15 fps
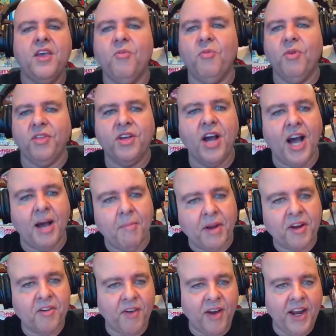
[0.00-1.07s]
with comic
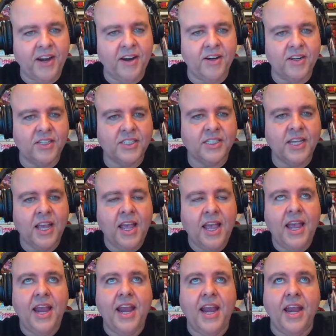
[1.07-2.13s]
creators,
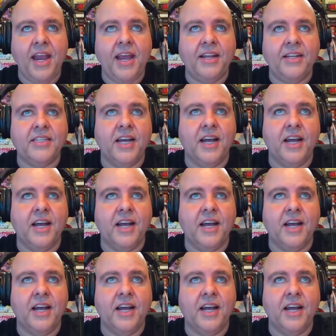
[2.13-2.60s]
and